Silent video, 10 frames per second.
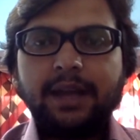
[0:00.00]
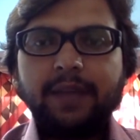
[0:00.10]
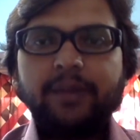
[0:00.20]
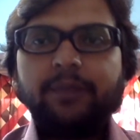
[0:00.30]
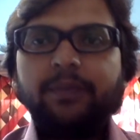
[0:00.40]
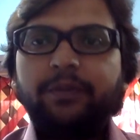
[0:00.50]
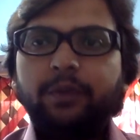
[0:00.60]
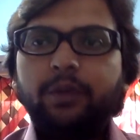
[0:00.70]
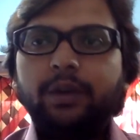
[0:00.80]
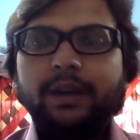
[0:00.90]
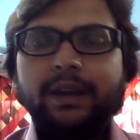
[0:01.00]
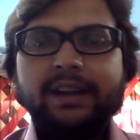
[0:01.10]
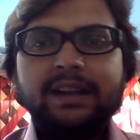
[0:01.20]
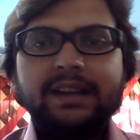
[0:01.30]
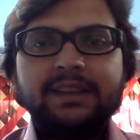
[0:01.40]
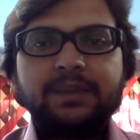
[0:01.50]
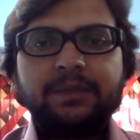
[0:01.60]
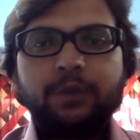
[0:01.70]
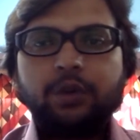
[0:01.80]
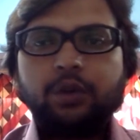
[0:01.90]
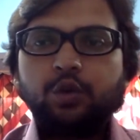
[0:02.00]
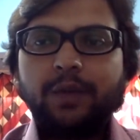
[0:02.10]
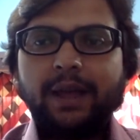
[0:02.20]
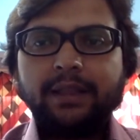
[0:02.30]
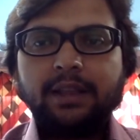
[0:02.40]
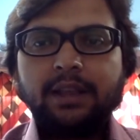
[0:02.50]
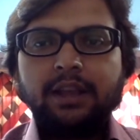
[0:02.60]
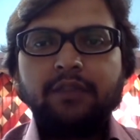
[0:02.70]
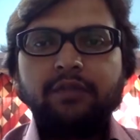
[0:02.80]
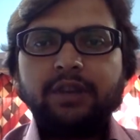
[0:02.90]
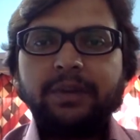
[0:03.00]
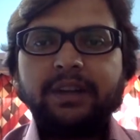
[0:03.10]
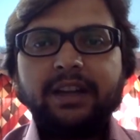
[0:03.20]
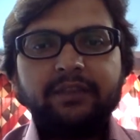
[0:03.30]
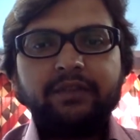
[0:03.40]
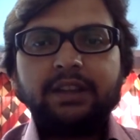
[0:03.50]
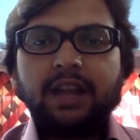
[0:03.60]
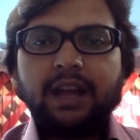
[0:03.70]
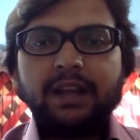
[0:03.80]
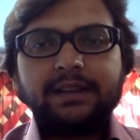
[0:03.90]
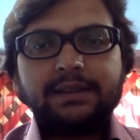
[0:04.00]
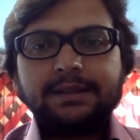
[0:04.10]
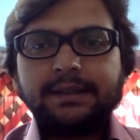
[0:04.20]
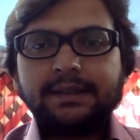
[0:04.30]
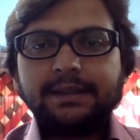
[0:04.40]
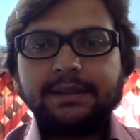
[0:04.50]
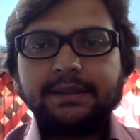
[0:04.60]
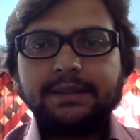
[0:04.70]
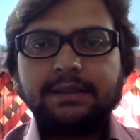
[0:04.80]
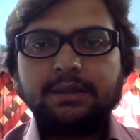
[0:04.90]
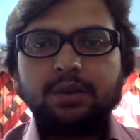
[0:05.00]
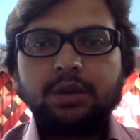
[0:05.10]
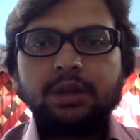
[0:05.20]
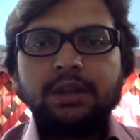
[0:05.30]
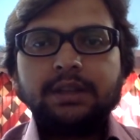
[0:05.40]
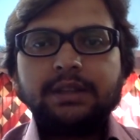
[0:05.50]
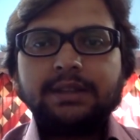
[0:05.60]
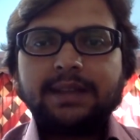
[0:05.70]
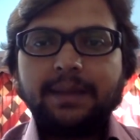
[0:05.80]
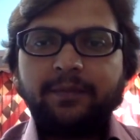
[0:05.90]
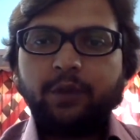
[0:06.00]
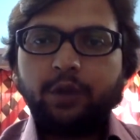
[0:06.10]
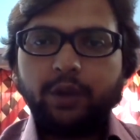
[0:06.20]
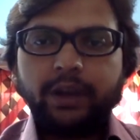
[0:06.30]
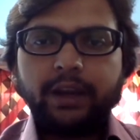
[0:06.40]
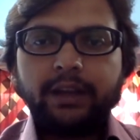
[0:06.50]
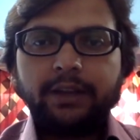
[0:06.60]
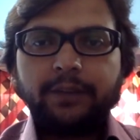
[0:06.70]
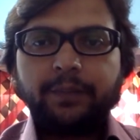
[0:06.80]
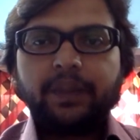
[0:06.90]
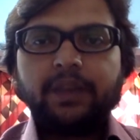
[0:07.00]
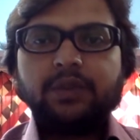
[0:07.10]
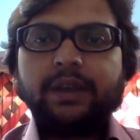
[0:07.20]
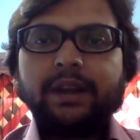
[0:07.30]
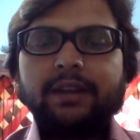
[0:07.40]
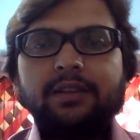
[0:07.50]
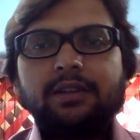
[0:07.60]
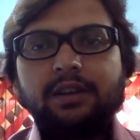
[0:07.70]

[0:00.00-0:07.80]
I mean before, at least before 2 months we'll be done with our lecture series. So just keep following it. You can